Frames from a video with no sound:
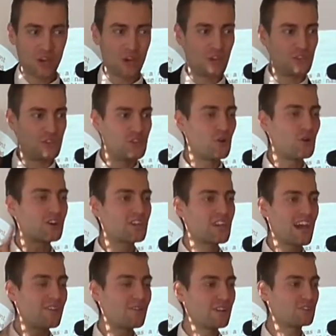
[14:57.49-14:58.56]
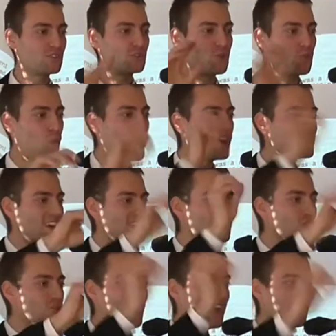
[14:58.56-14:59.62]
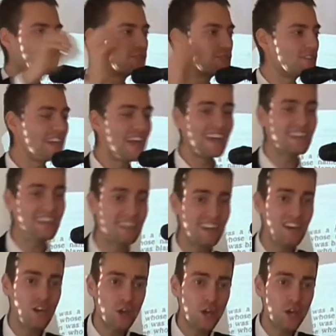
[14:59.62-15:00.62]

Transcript: Your character, the one that you have created